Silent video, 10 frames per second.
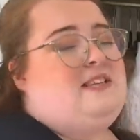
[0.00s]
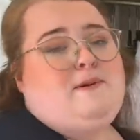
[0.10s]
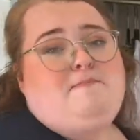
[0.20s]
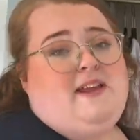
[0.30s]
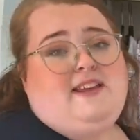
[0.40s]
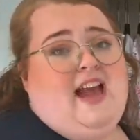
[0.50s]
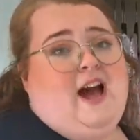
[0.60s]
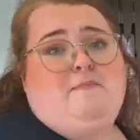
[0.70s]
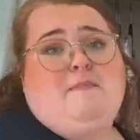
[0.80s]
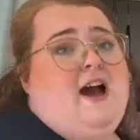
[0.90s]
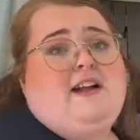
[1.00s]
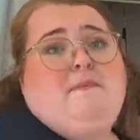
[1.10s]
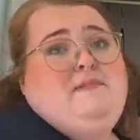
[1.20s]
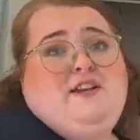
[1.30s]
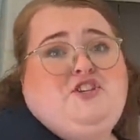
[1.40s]
I'm a big gal, I've
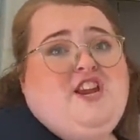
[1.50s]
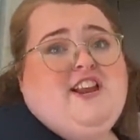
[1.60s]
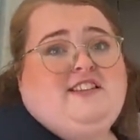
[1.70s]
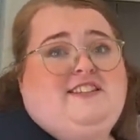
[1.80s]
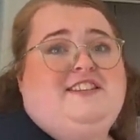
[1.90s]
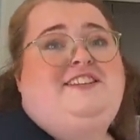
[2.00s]
got big jeans.